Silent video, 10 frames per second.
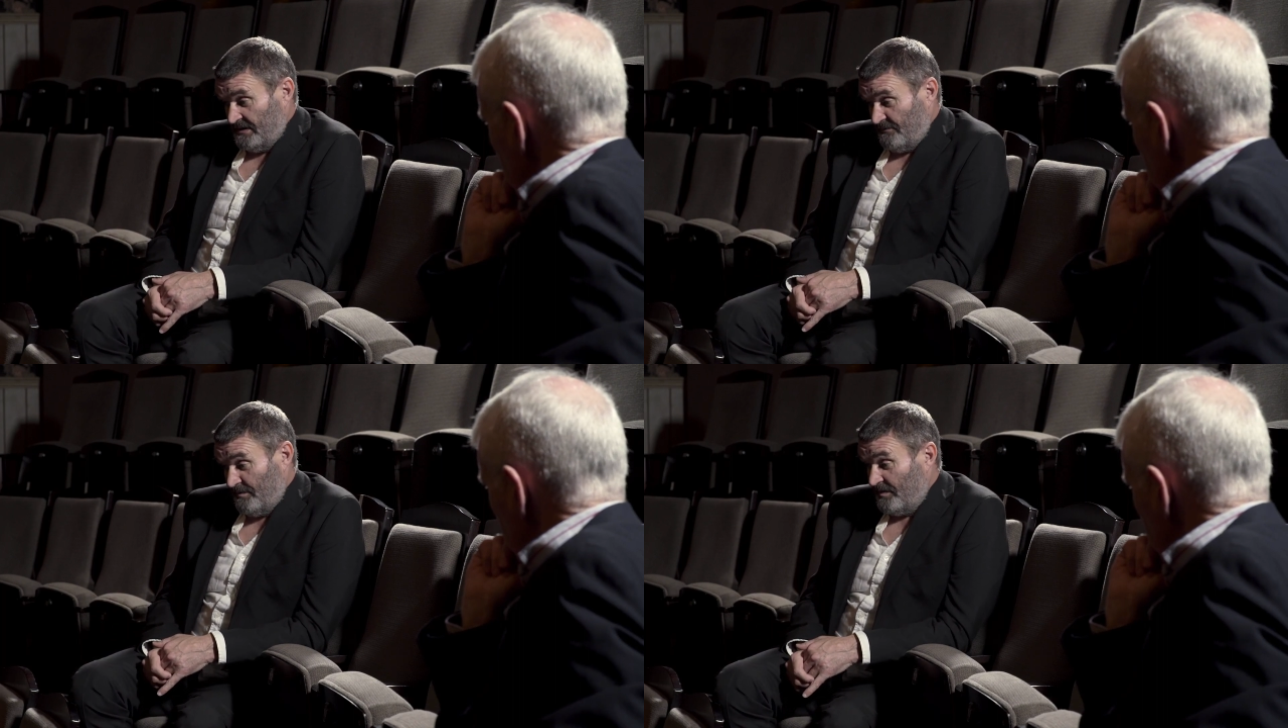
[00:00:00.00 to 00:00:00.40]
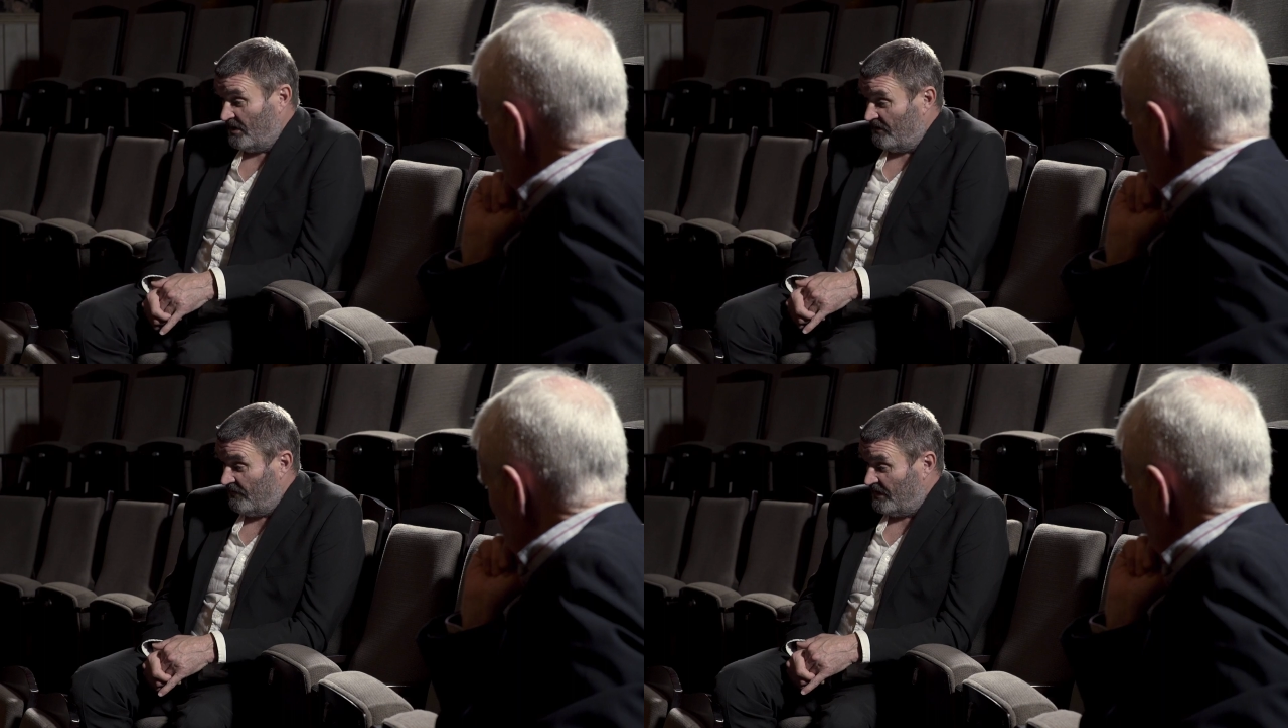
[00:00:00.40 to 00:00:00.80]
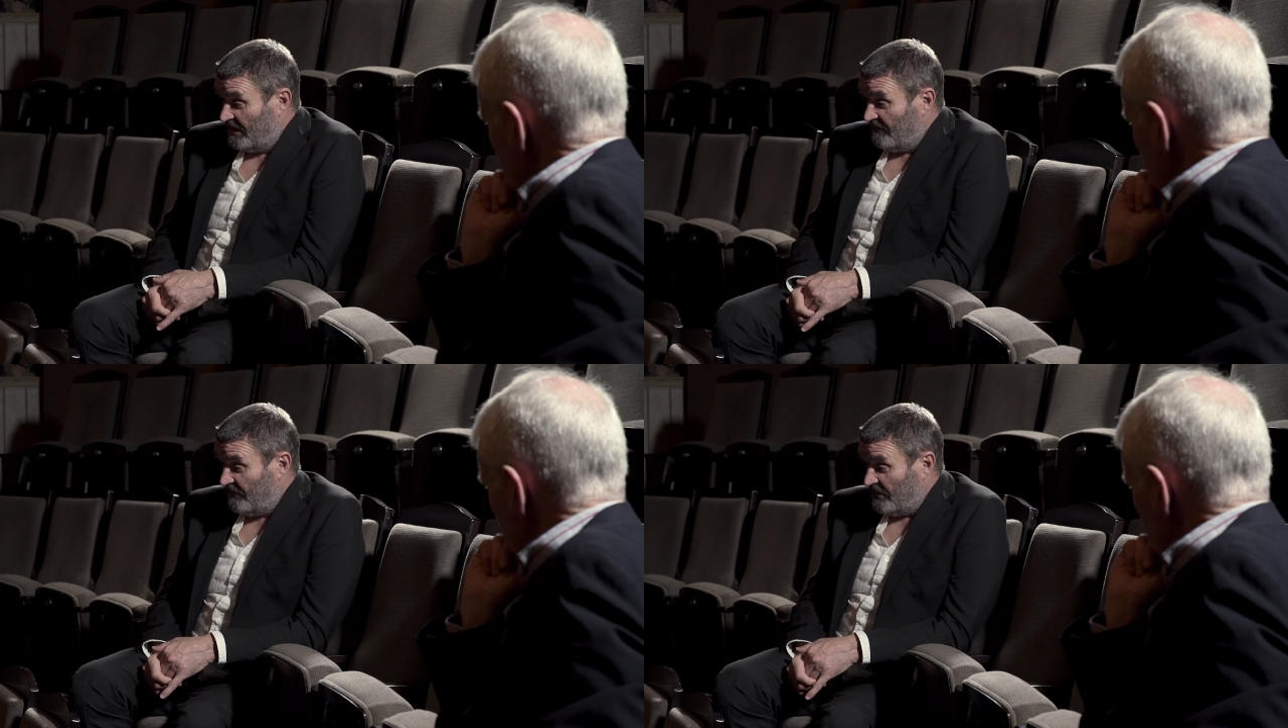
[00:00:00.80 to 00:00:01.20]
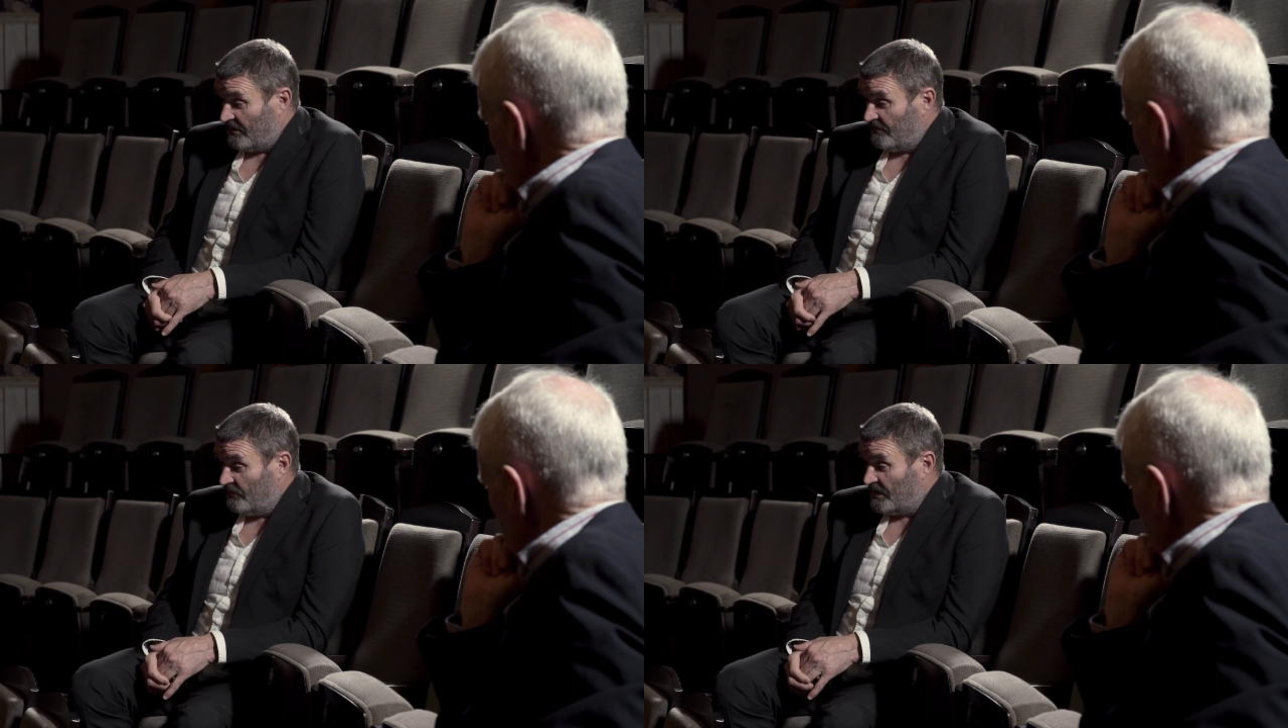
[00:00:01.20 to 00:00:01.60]
and maybe all vying
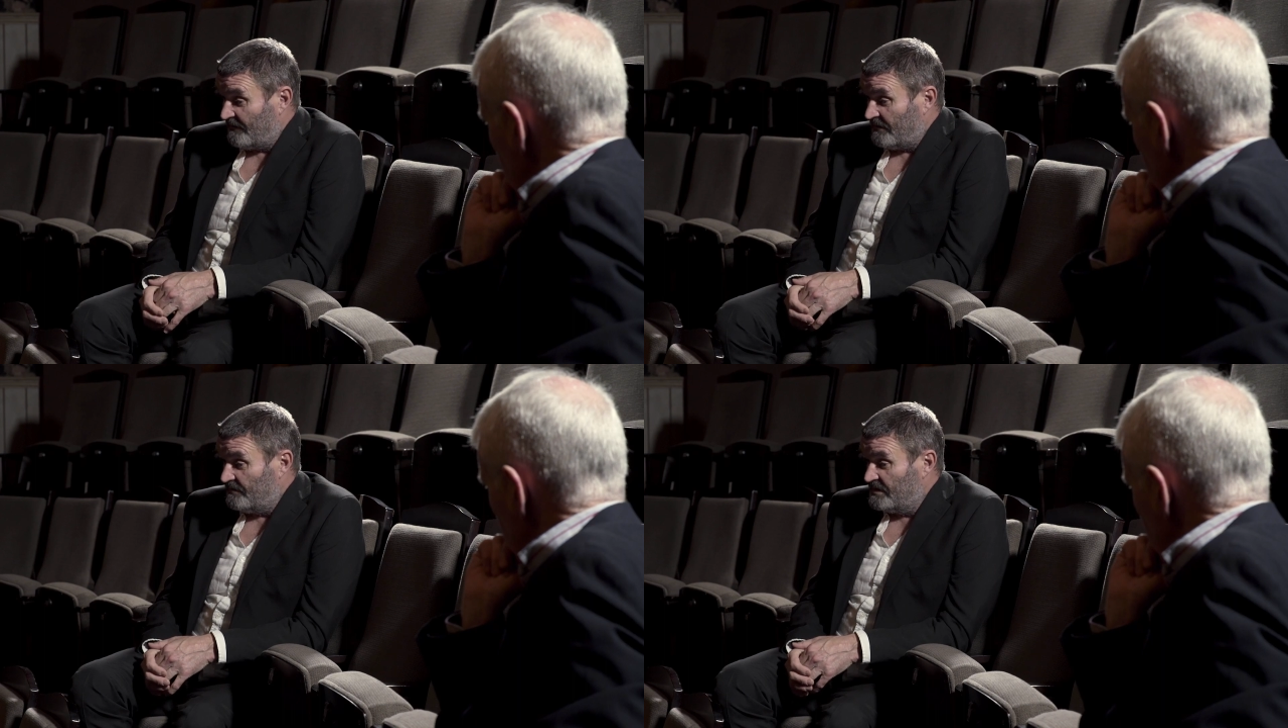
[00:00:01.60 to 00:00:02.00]
for whatever